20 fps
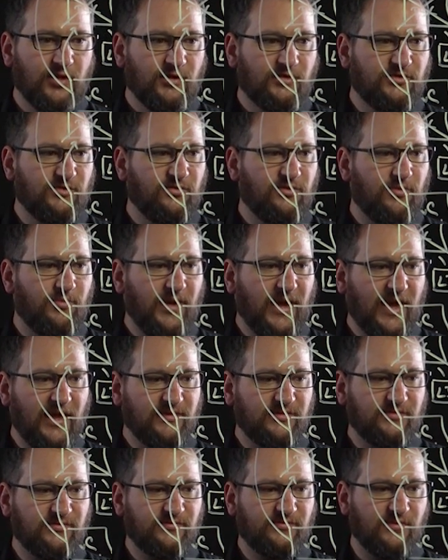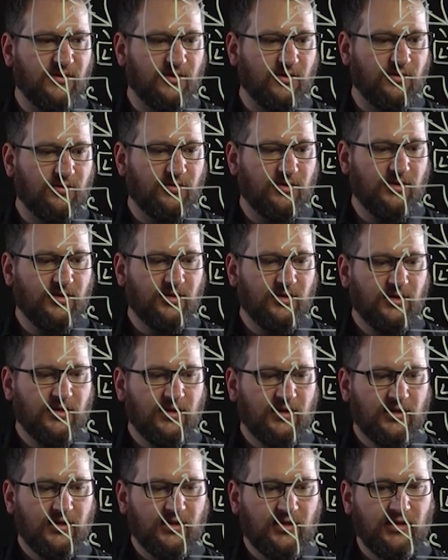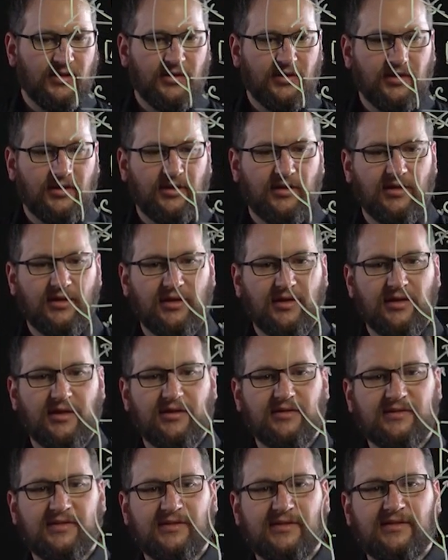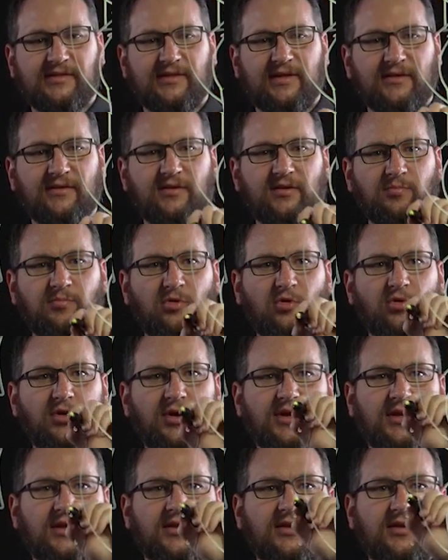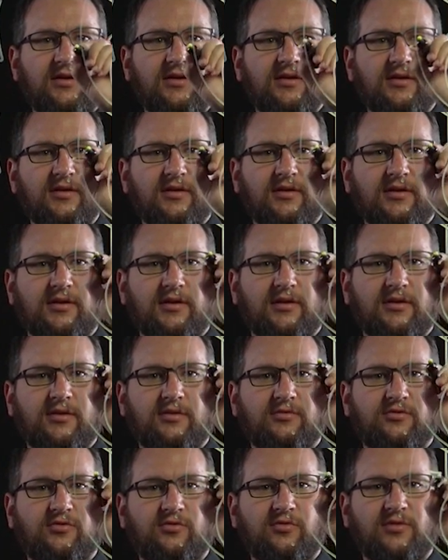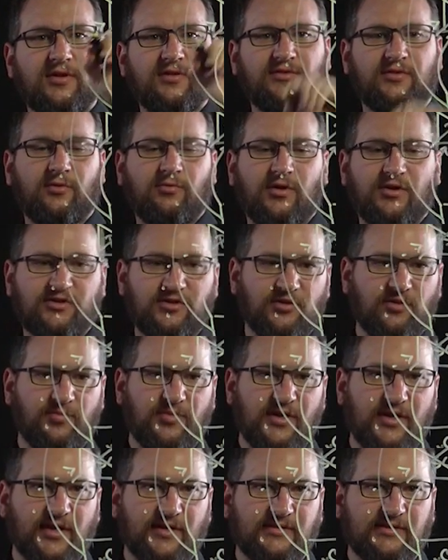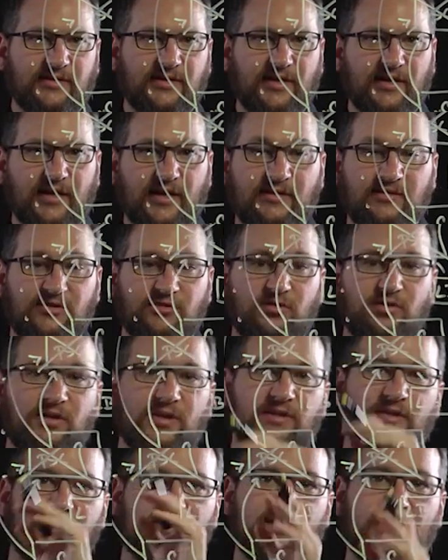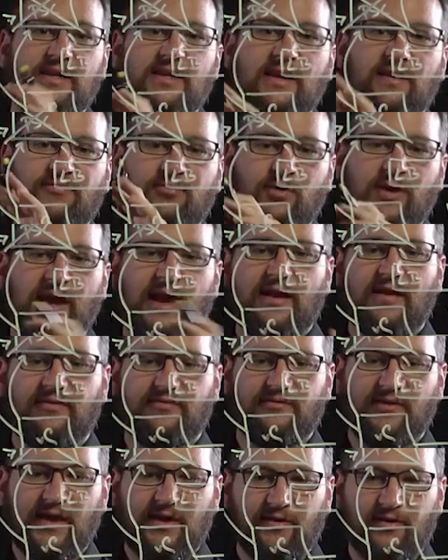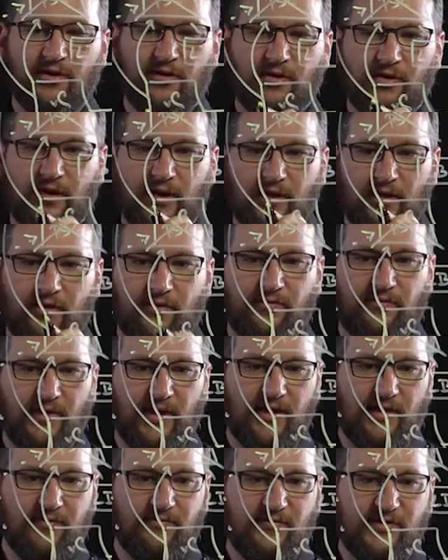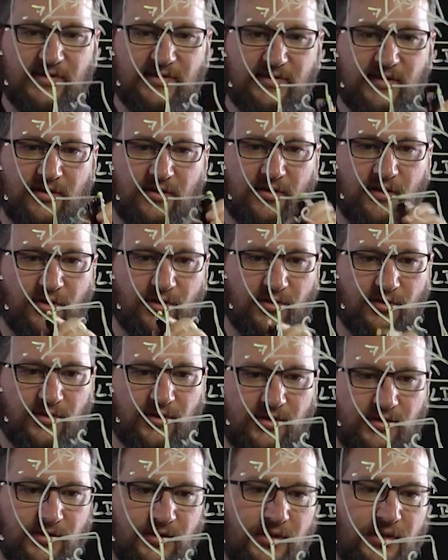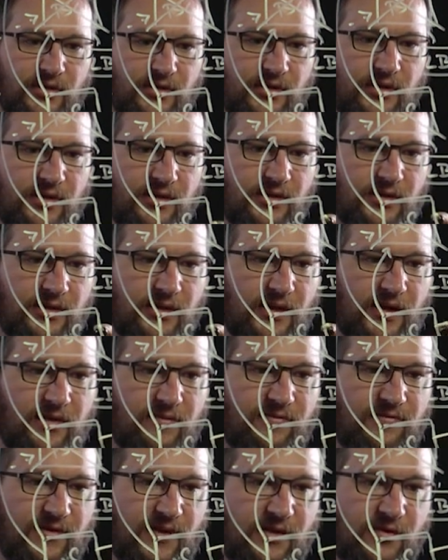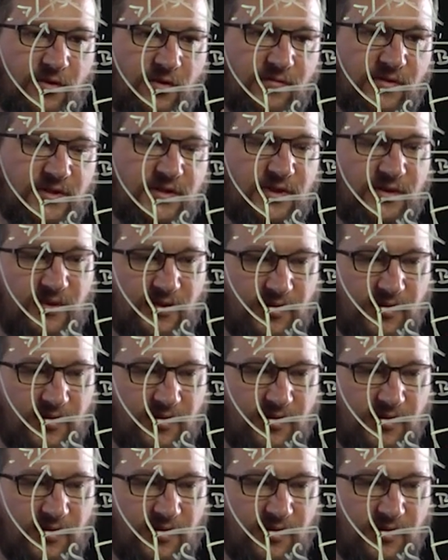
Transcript: So the passive node is still pointed to this original PSC. And so you can see if we had a failure of a vCenter node, and failed over to